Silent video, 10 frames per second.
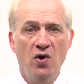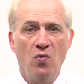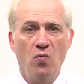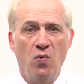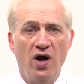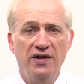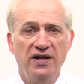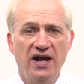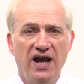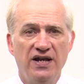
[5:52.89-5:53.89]
1
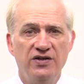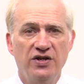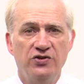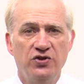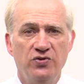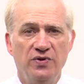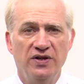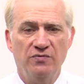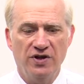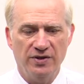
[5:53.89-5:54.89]
and a 2 in
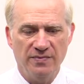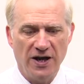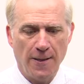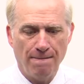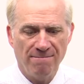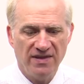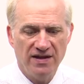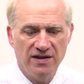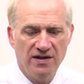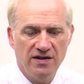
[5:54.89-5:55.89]
rhythm.
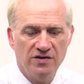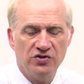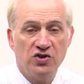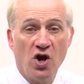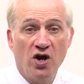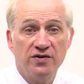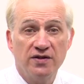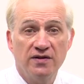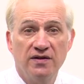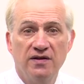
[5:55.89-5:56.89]
Start
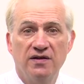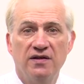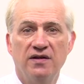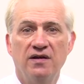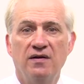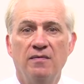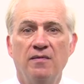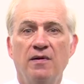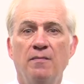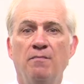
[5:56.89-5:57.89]

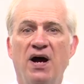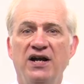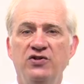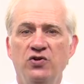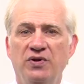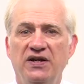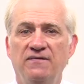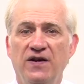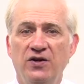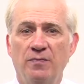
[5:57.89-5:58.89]
by doing
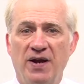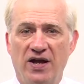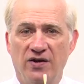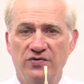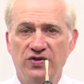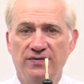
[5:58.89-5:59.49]
finger patterns.